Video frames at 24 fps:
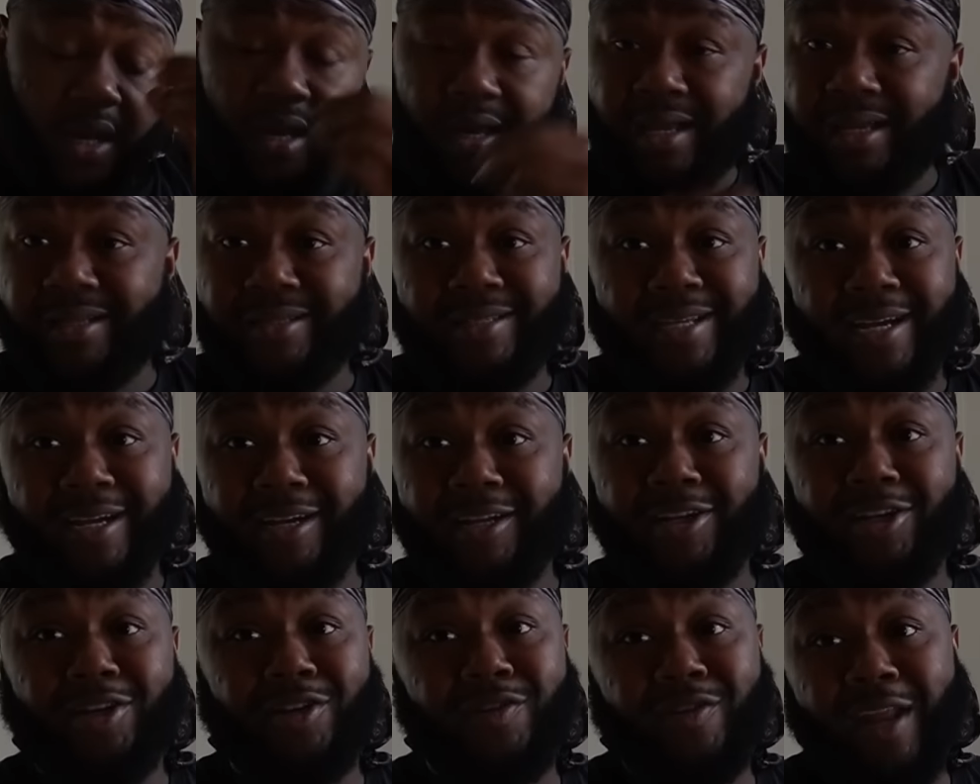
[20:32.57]
and take a
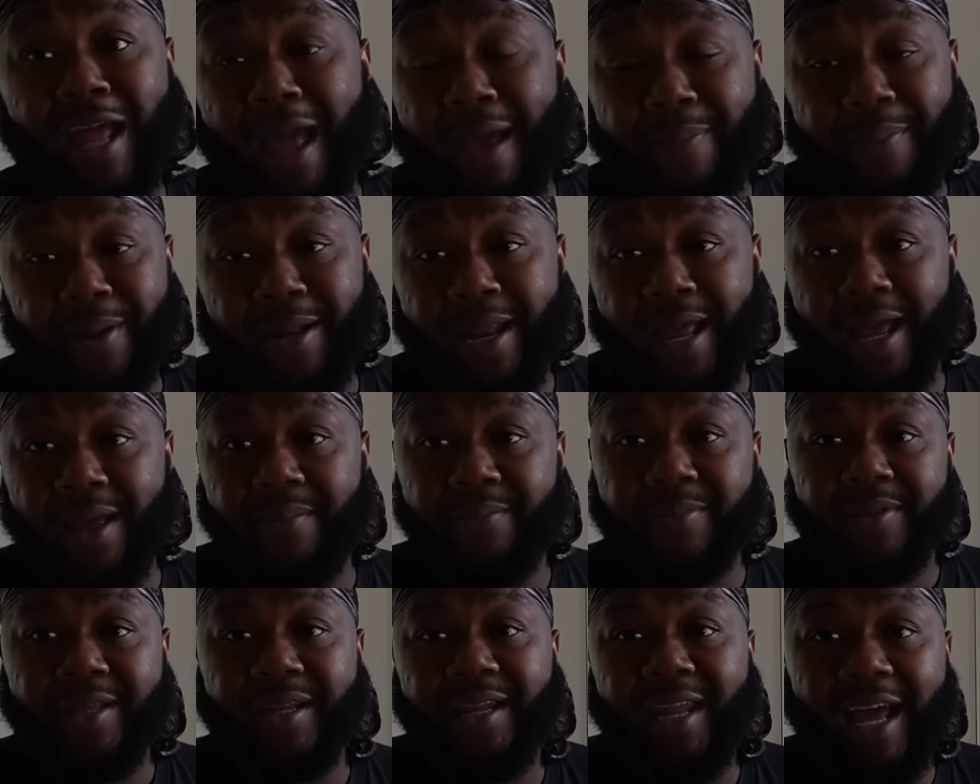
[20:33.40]
little nap in
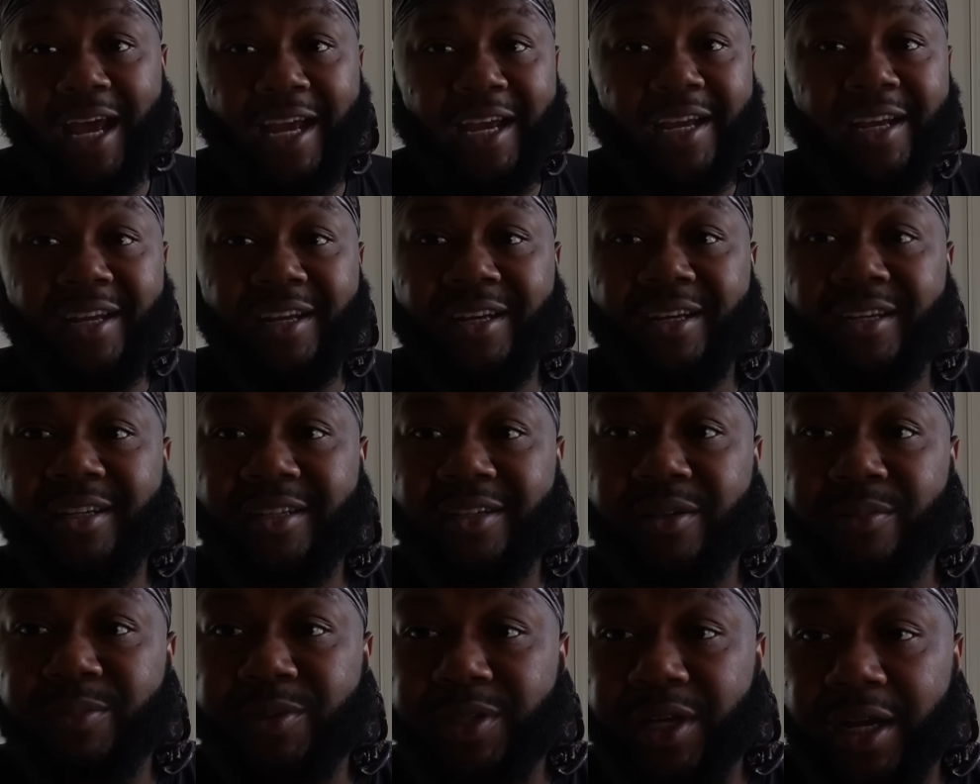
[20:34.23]
that. The light.
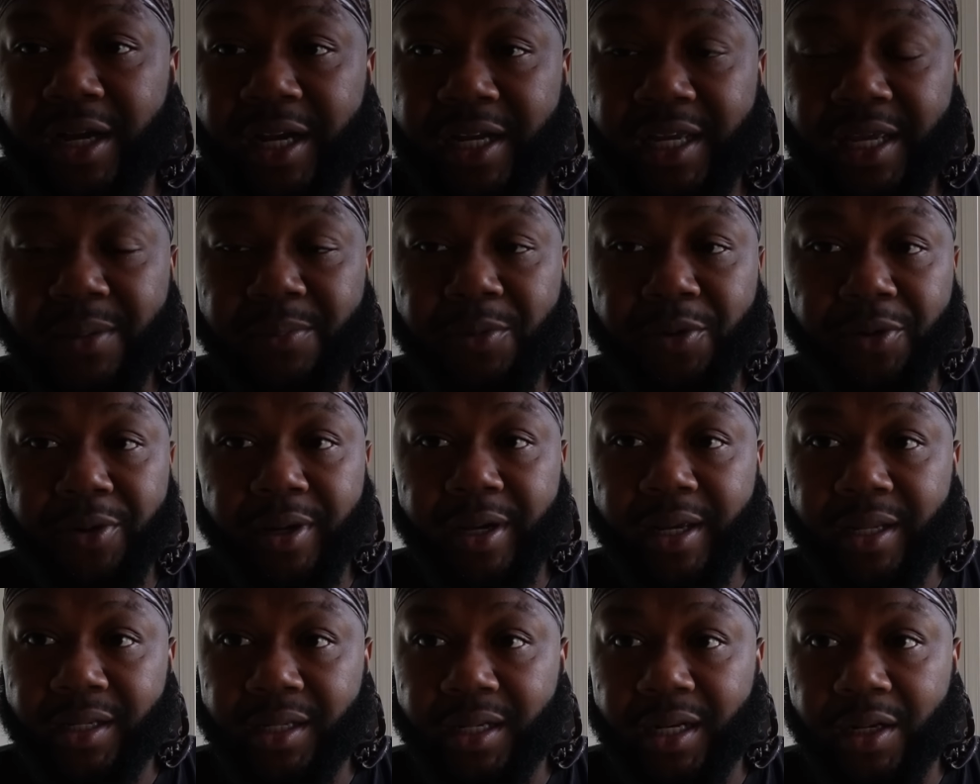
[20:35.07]
I'm sorry. I keep
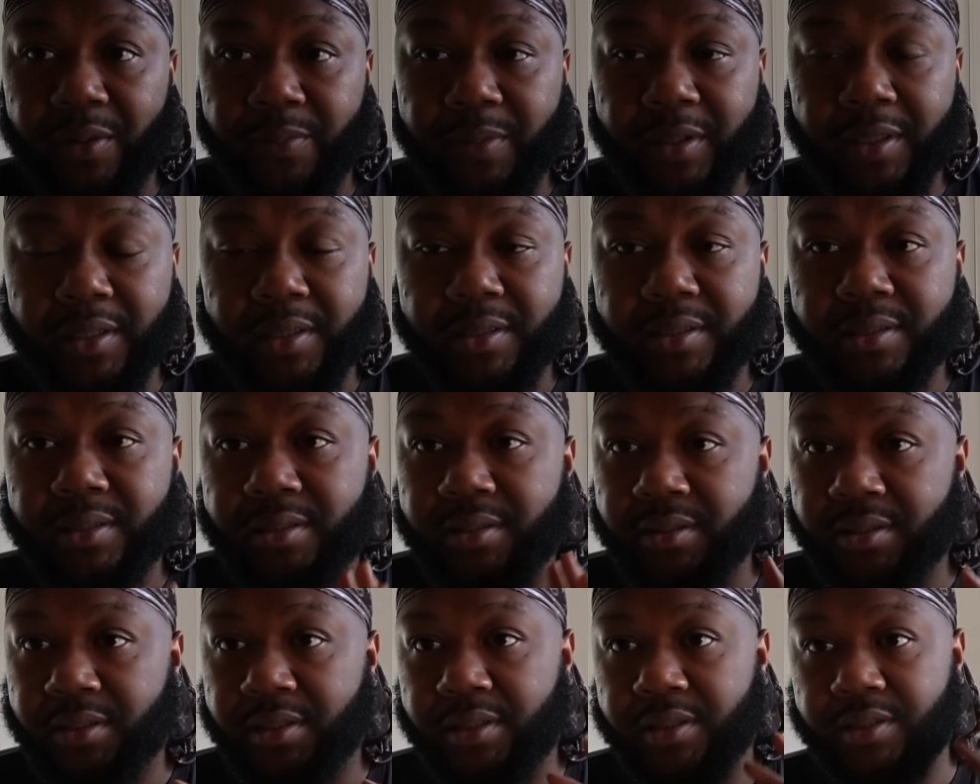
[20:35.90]
going in and out because
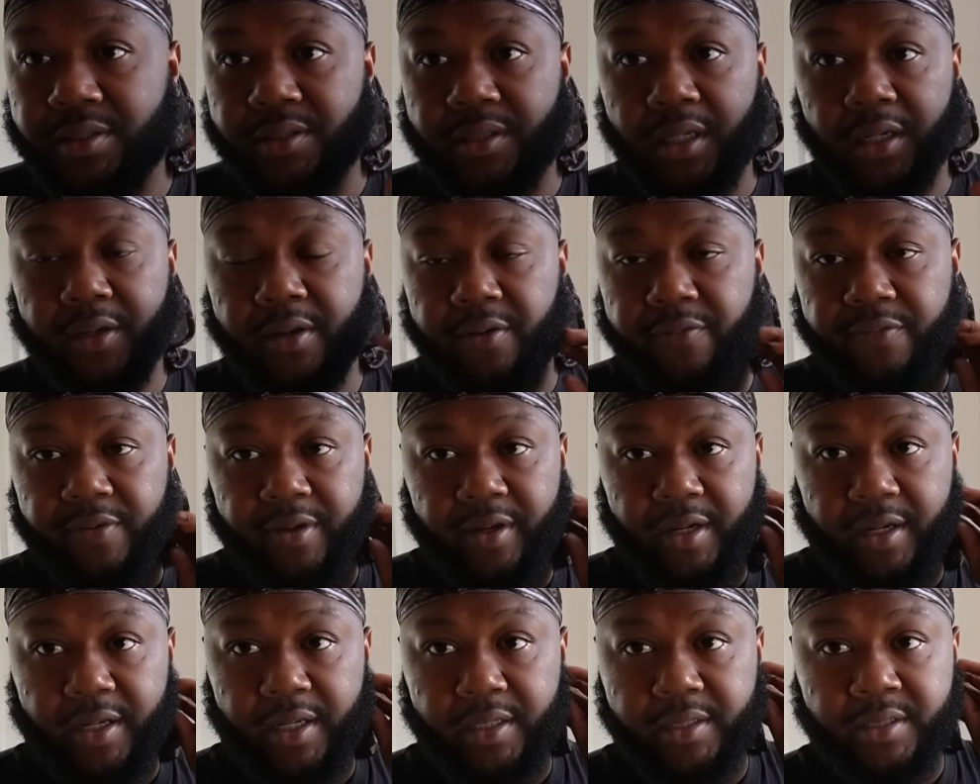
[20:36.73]
it's dark over
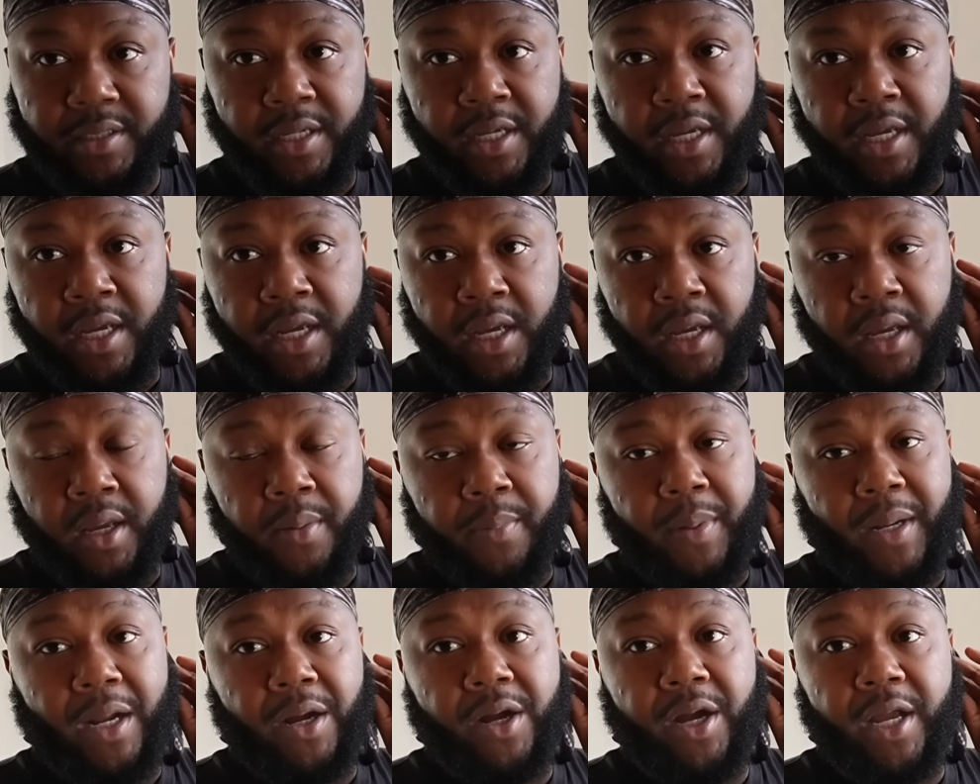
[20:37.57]
here, I guess.
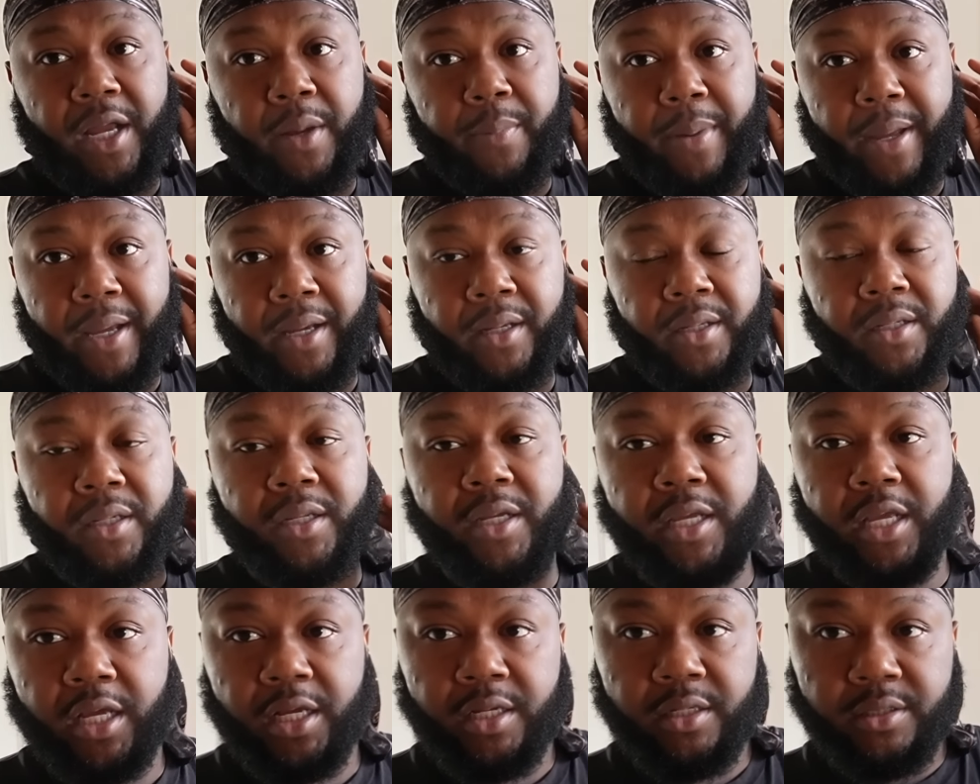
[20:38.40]
But I'll call y'all back.
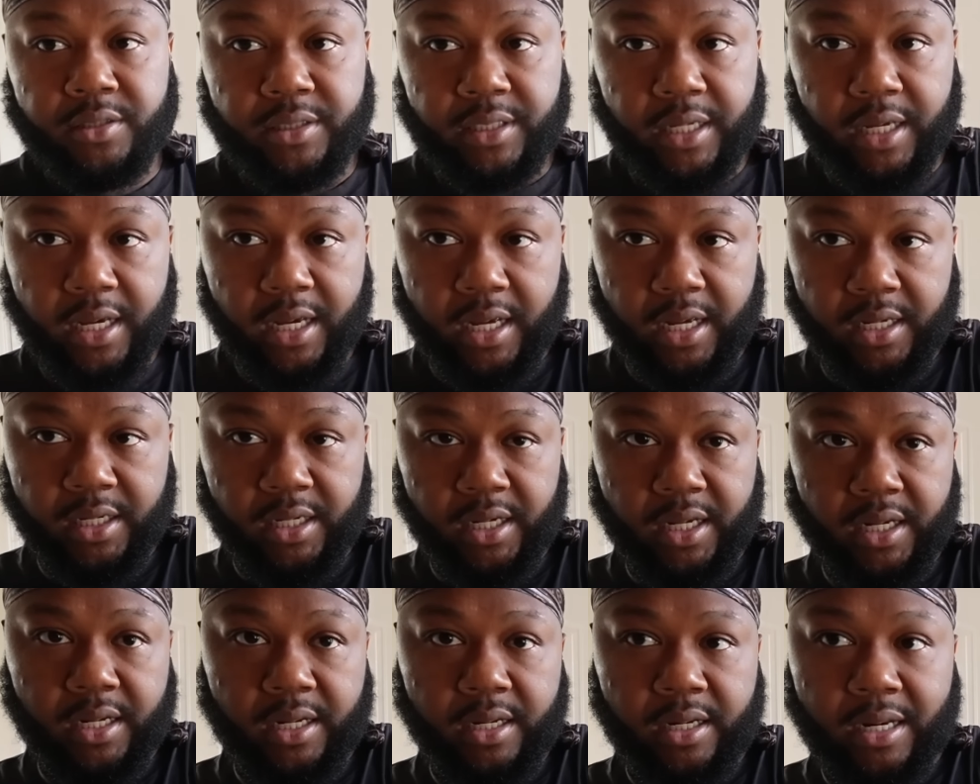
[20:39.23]
Love y'all. See y'all
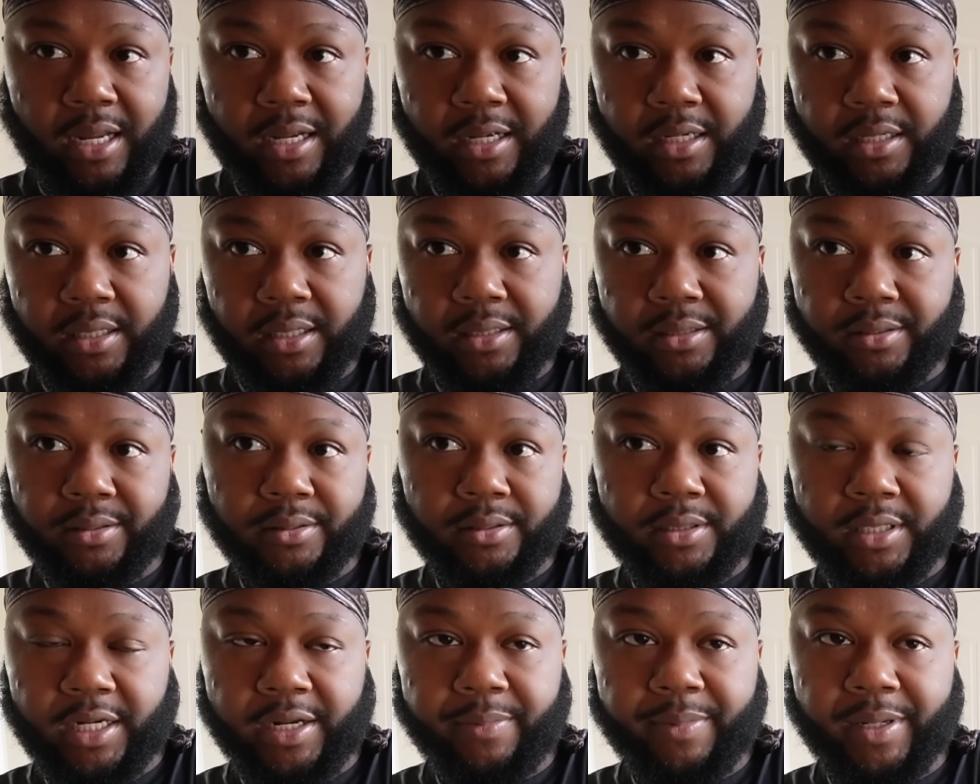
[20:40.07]
in like
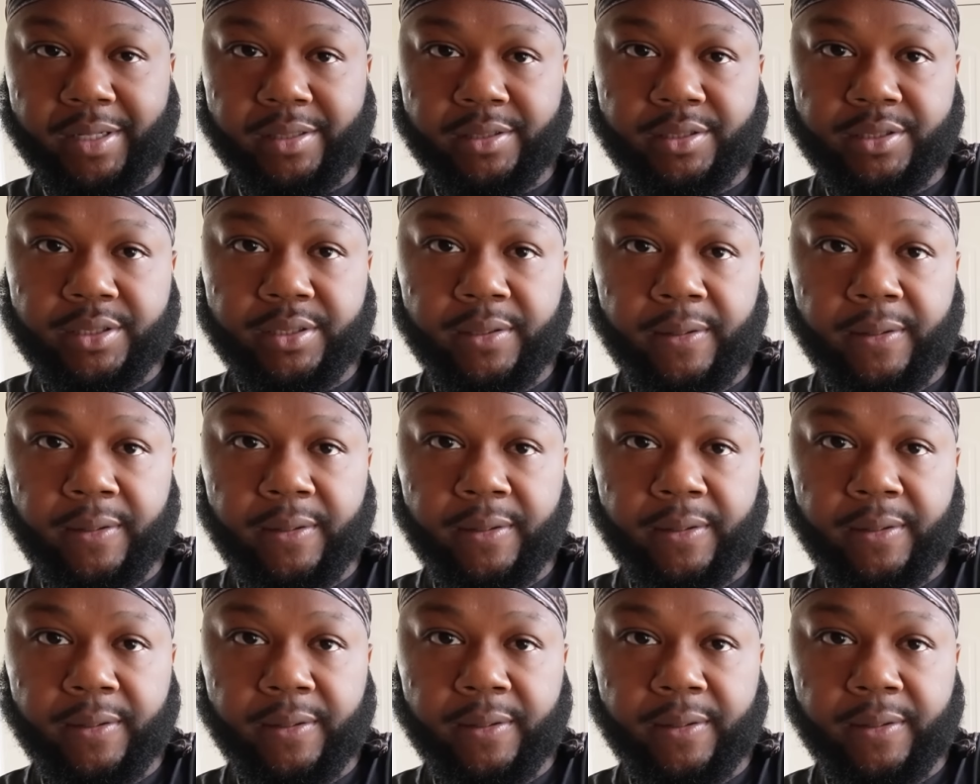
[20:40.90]
30 minutes.